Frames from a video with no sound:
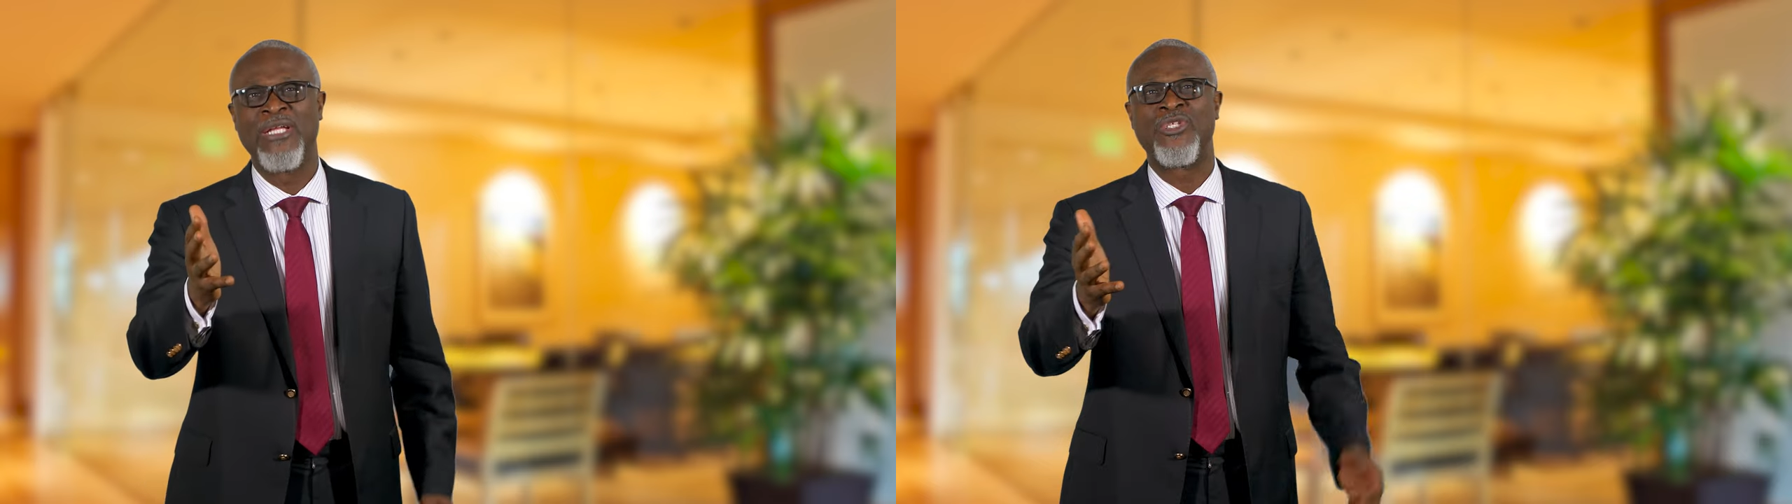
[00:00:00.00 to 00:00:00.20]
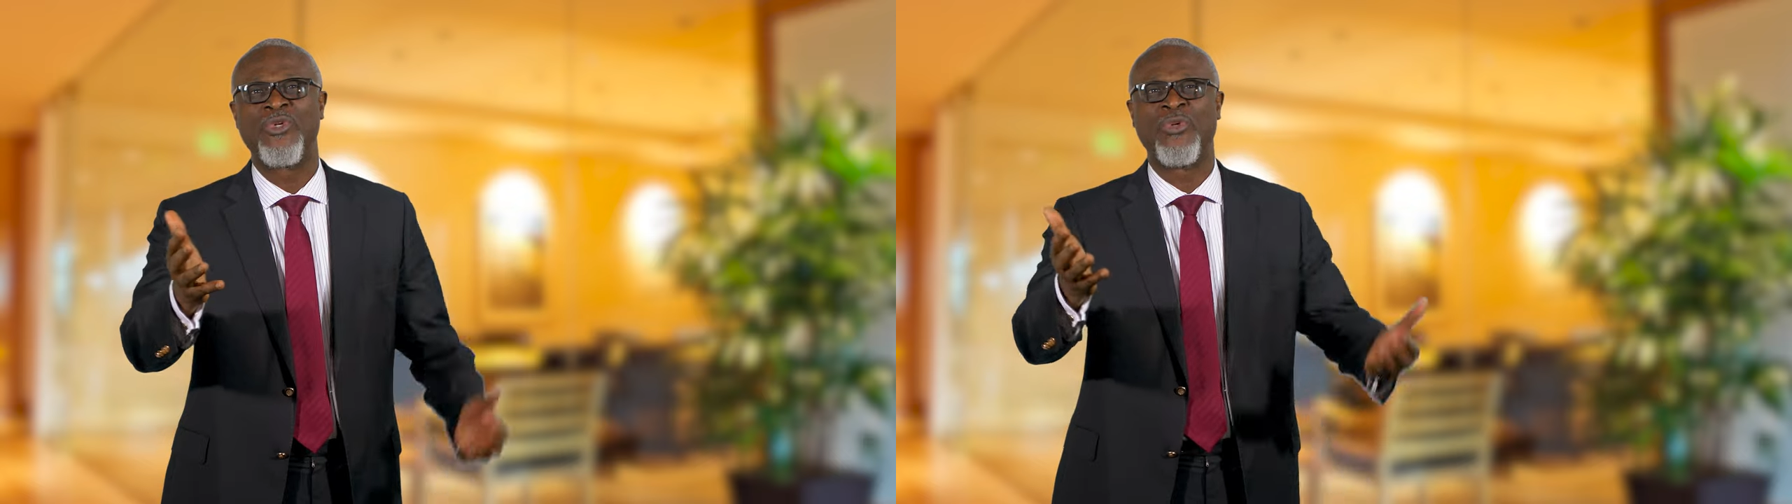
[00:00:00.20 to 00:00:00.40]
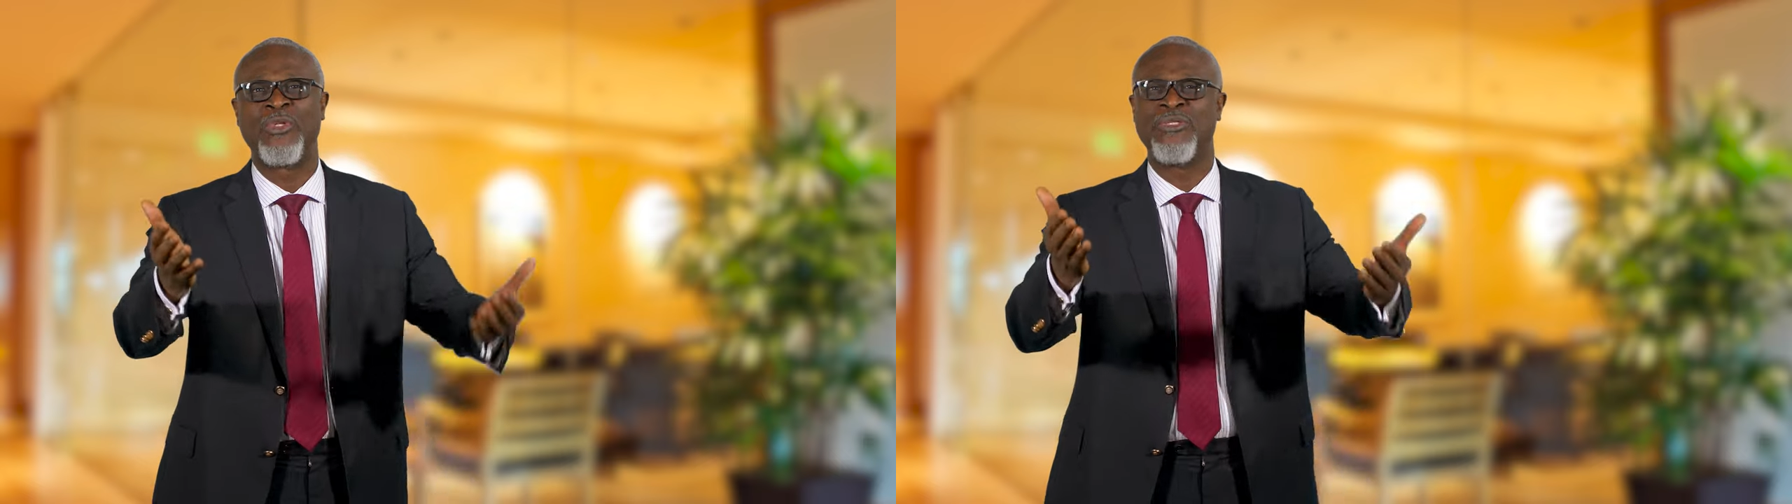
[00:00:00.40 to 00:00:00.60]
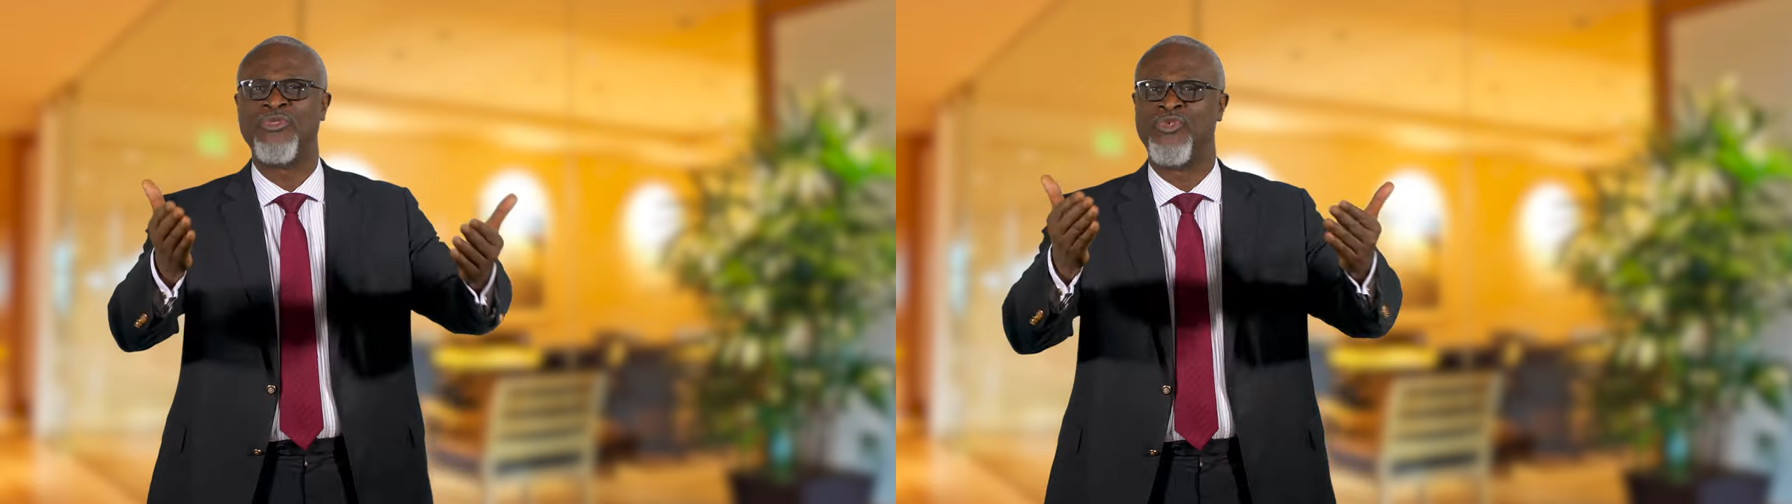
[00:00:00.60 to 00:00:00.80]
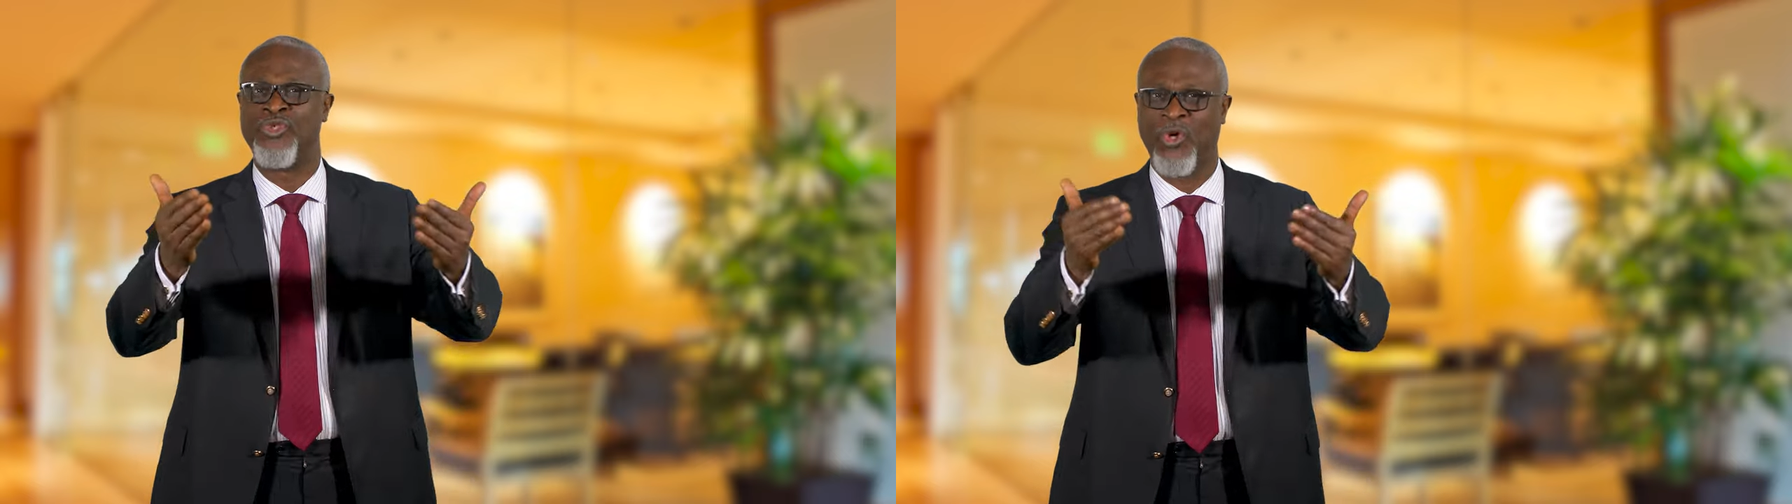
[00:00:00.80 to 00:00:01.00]
to
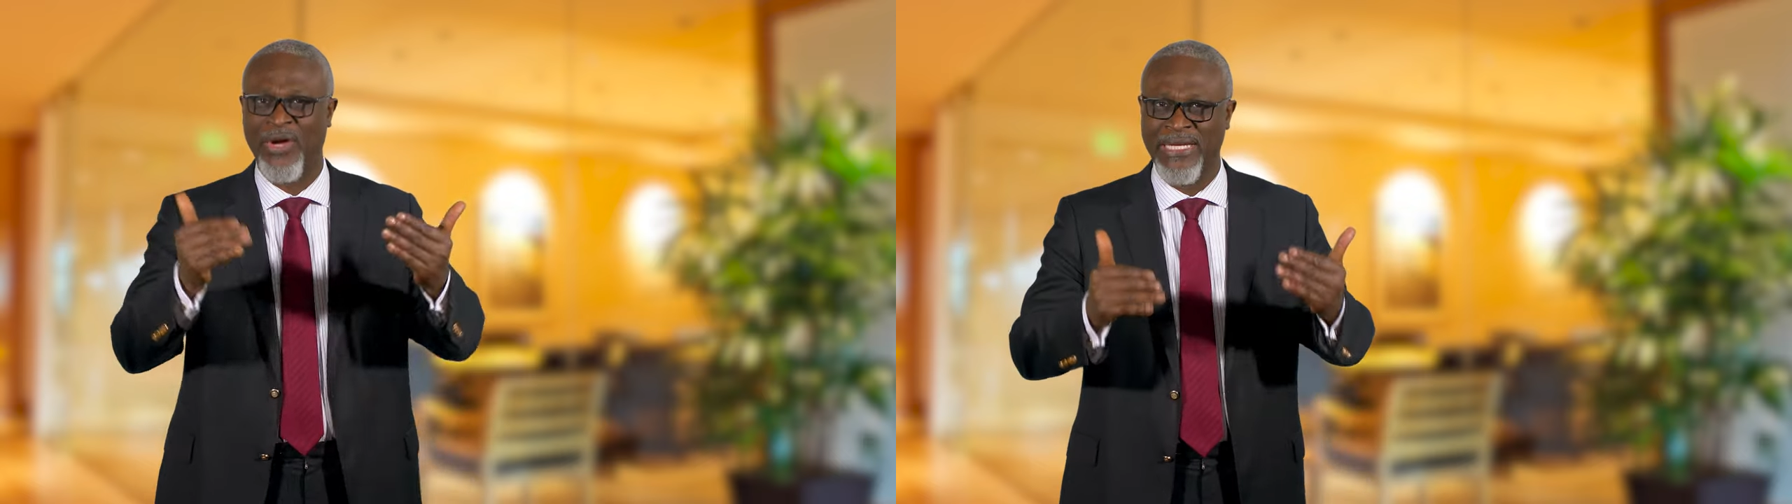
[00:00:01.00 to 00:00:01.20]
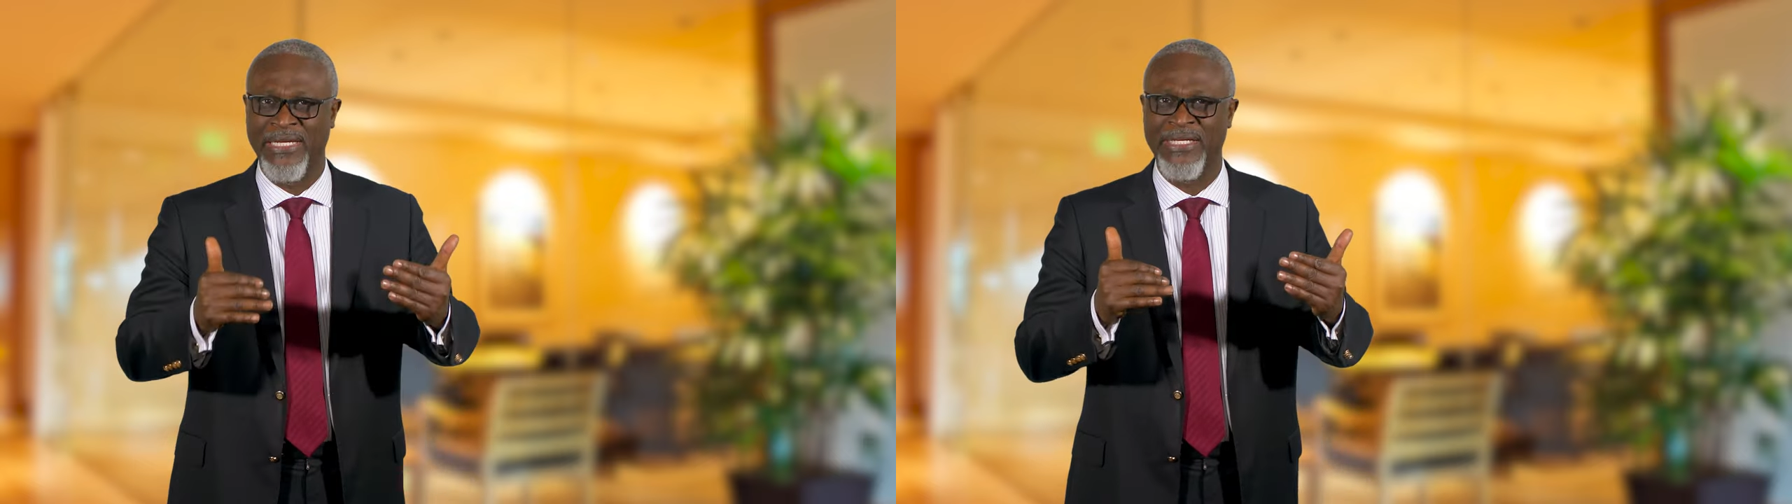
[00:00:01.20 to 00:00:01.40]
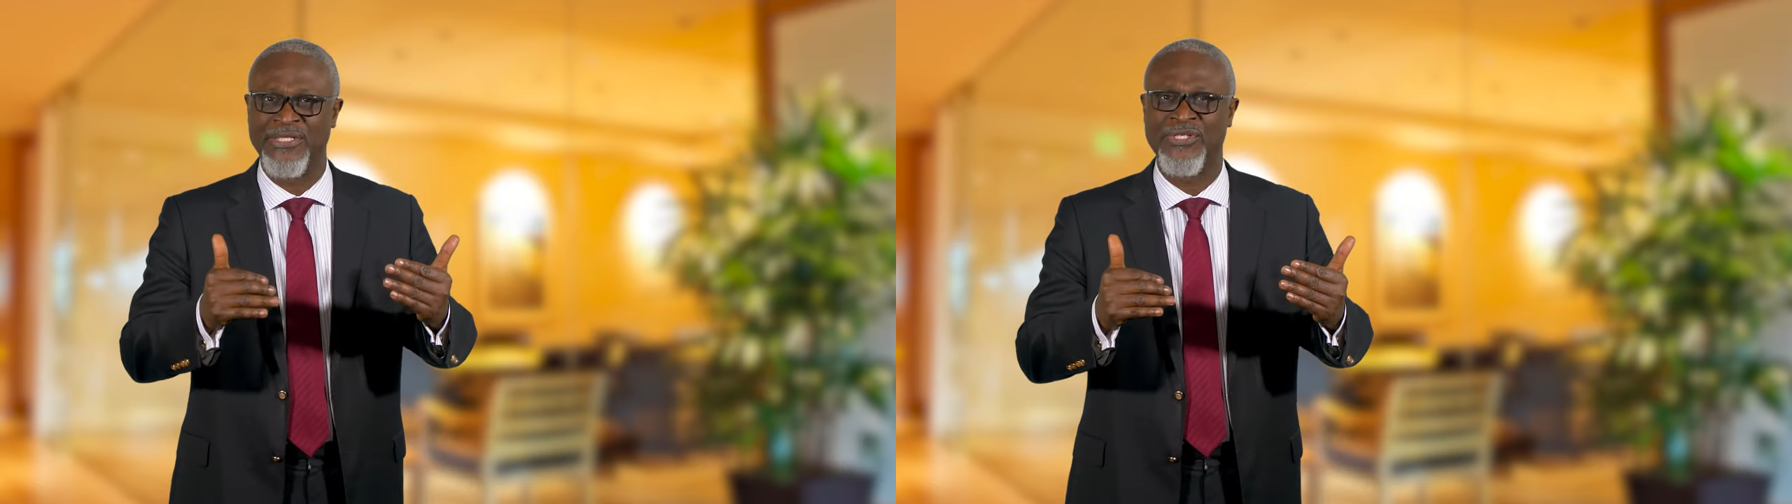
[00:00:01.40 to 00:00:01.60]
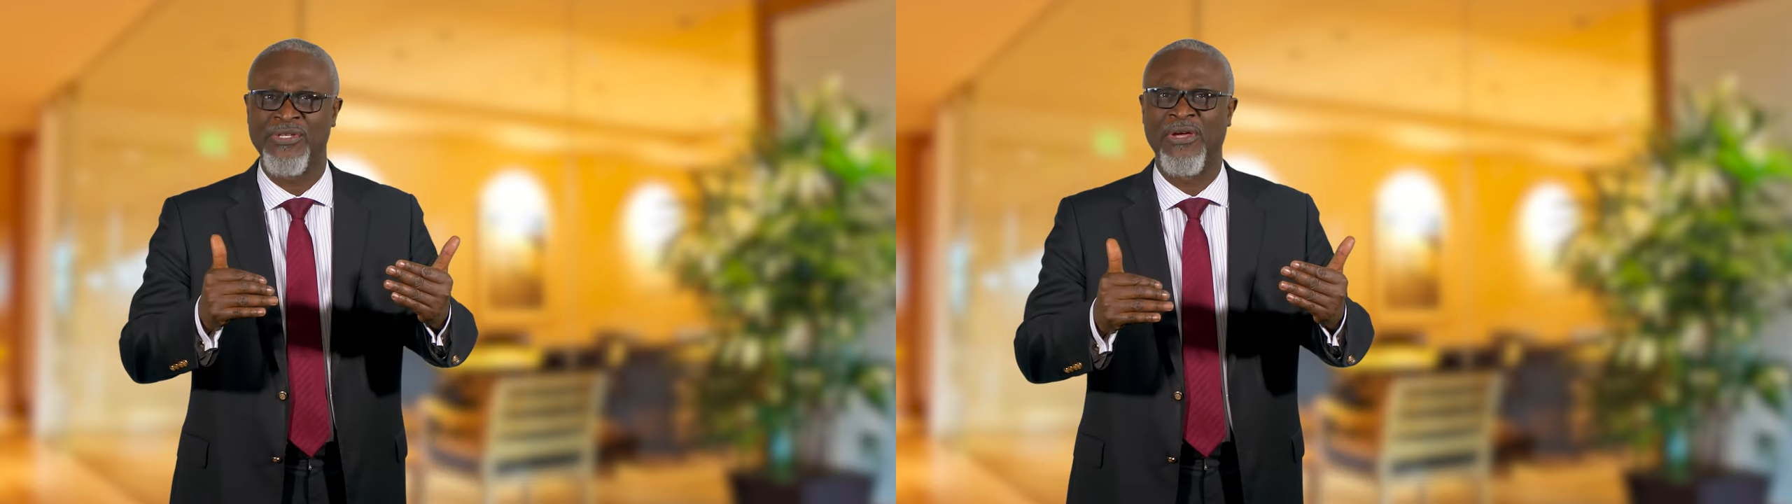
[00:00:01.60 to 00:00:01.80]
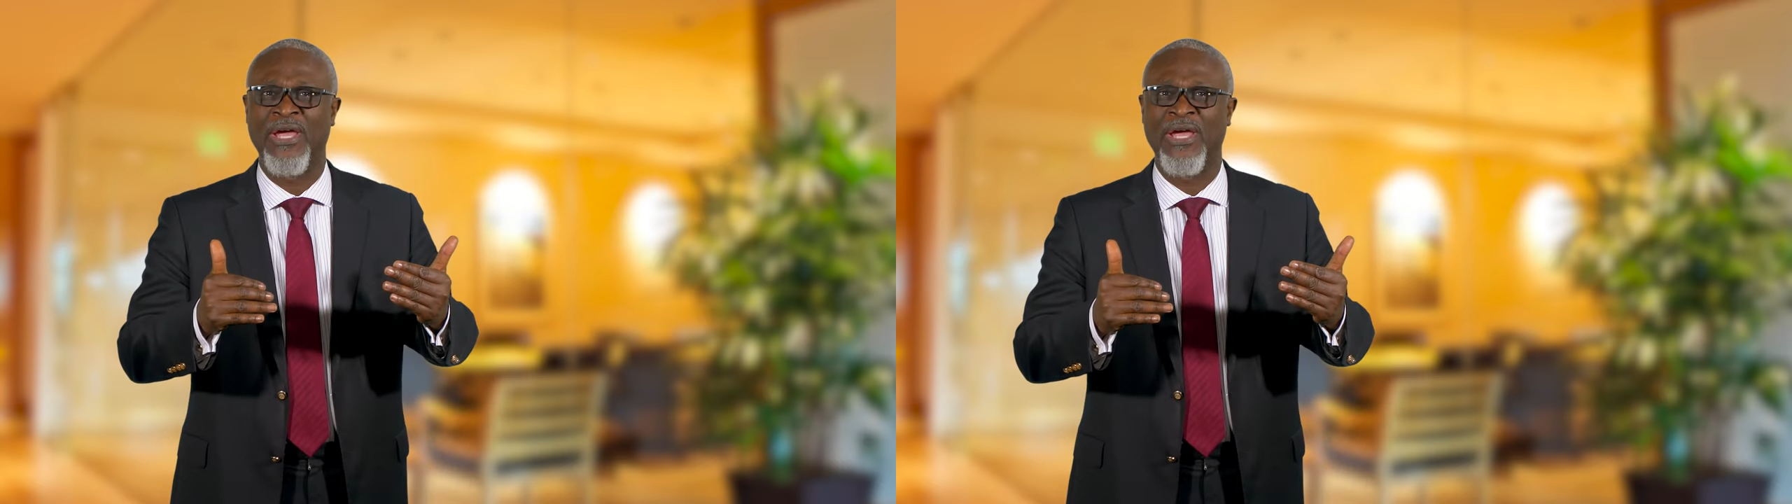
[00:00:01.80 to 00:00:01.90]
join us